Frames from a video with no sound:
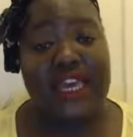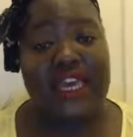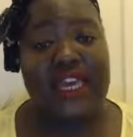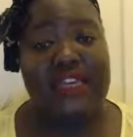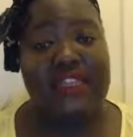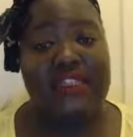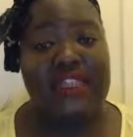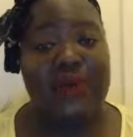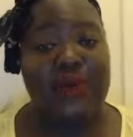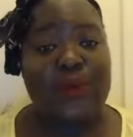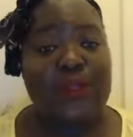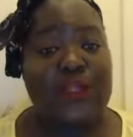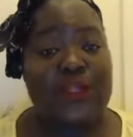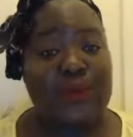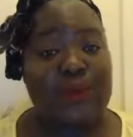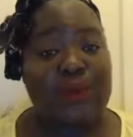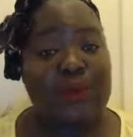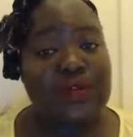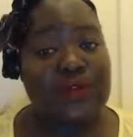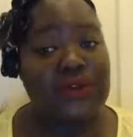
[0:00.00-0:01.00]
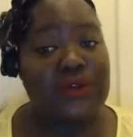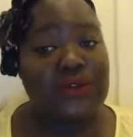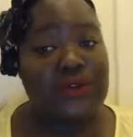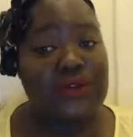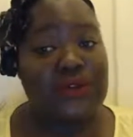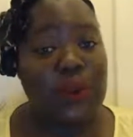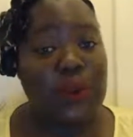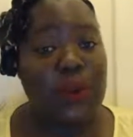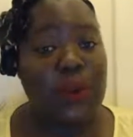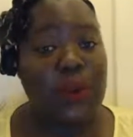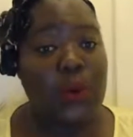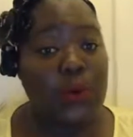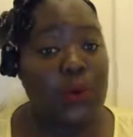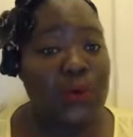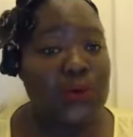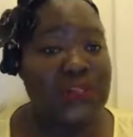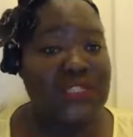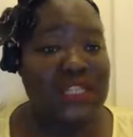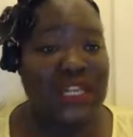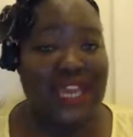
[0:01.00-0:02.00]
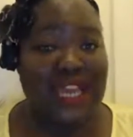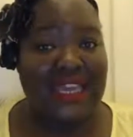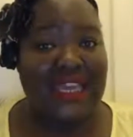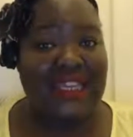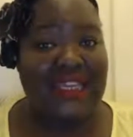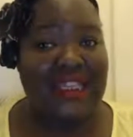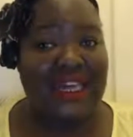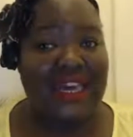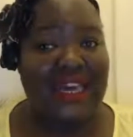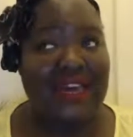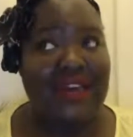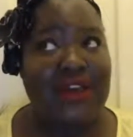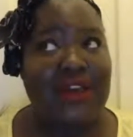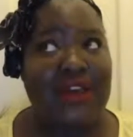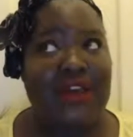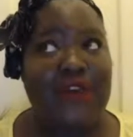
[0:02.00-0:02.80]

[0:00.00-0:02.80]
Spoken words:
is that when you build walls like that,